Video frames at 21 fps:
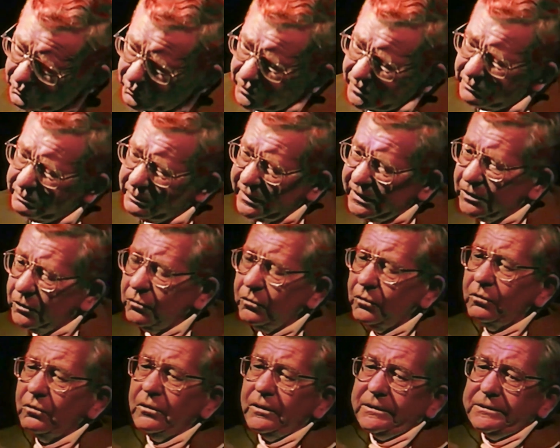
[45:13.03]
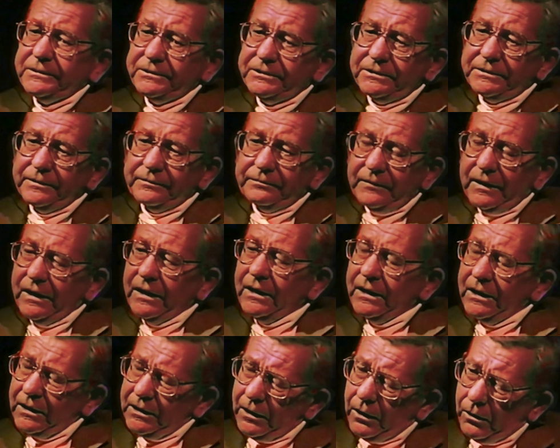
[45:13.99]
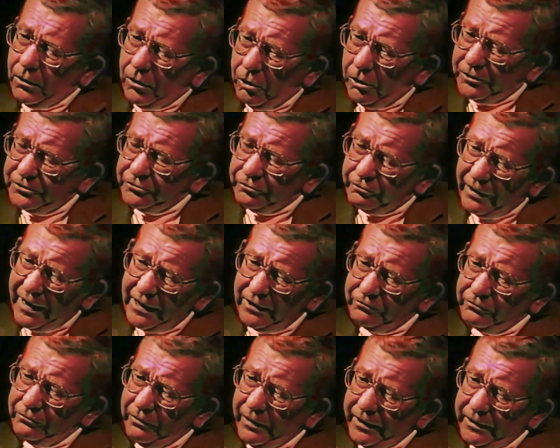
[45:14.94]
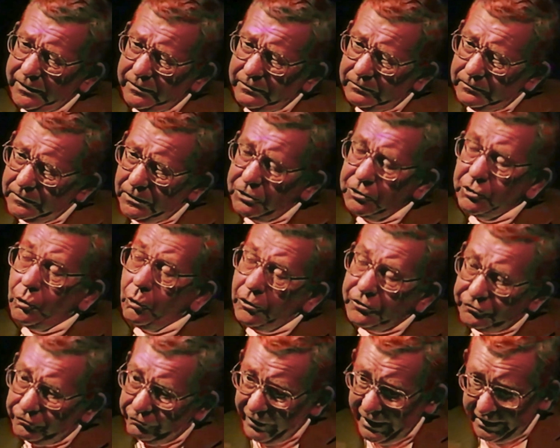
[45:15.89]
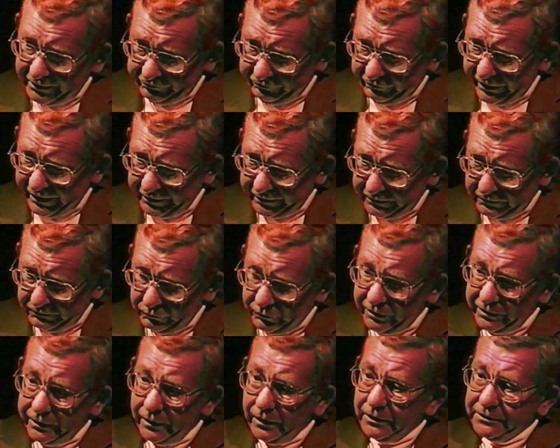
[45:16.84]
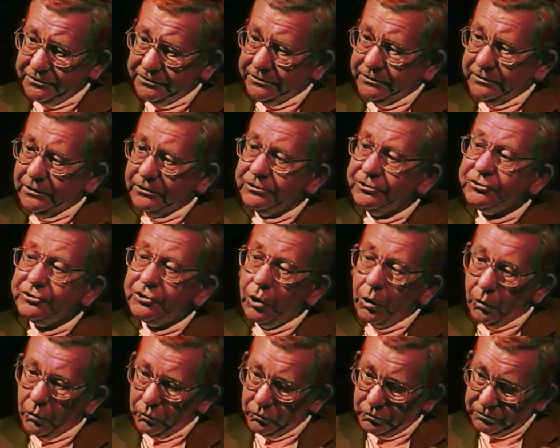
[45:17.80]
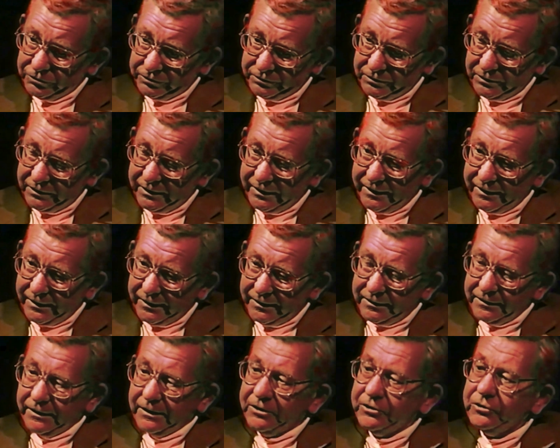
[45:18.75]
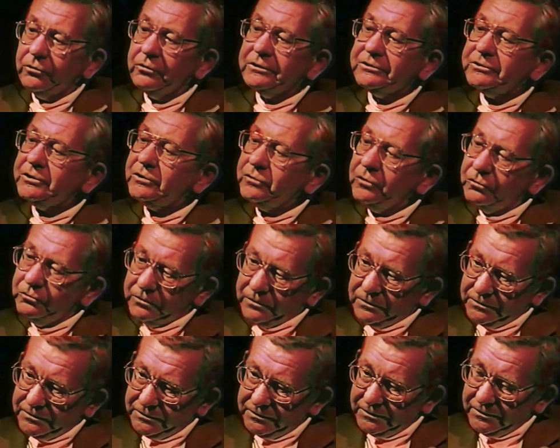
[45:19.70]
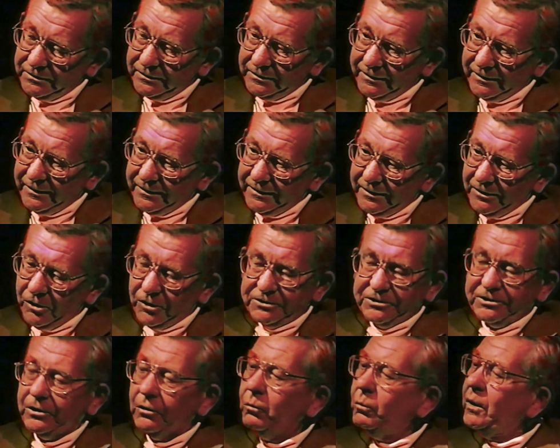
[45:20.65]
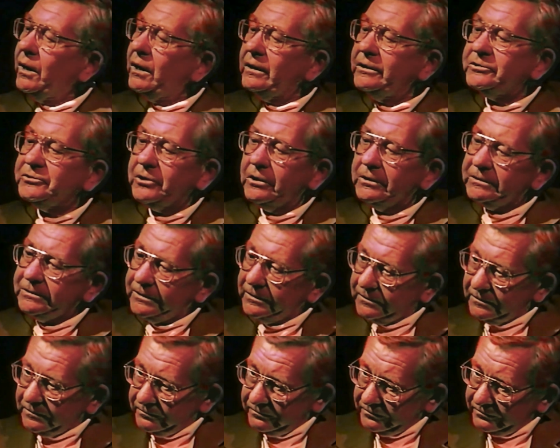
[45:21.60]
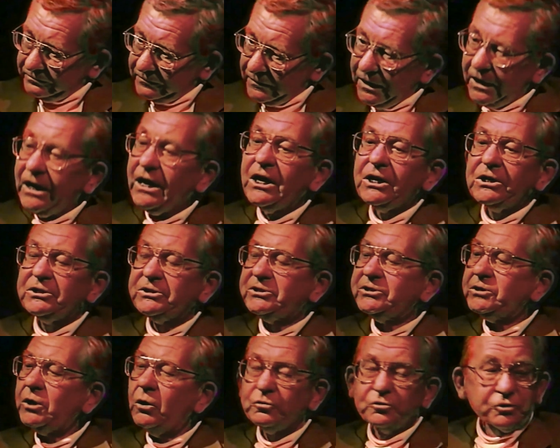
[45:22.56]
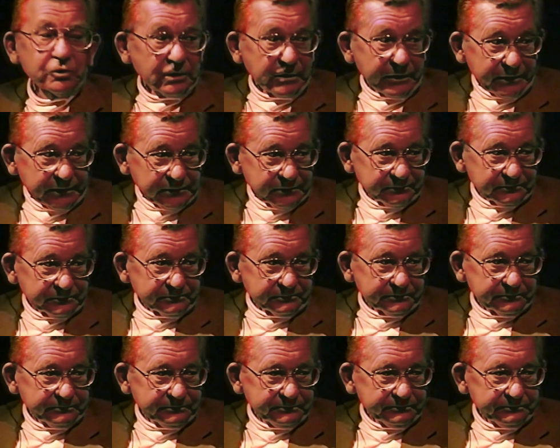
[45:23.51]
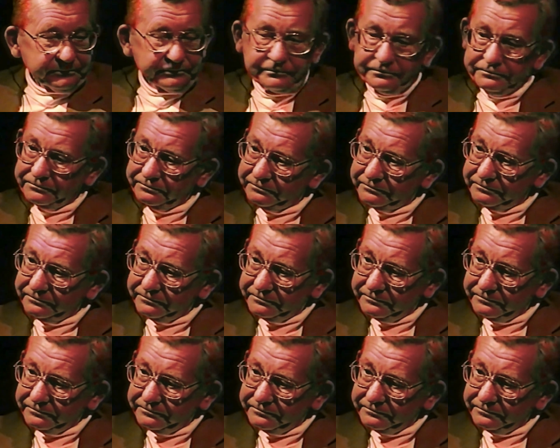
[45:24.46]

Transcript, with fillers: to Brentwood because our track record, your track record with us shows that your students are so well adjusted socially. Mm.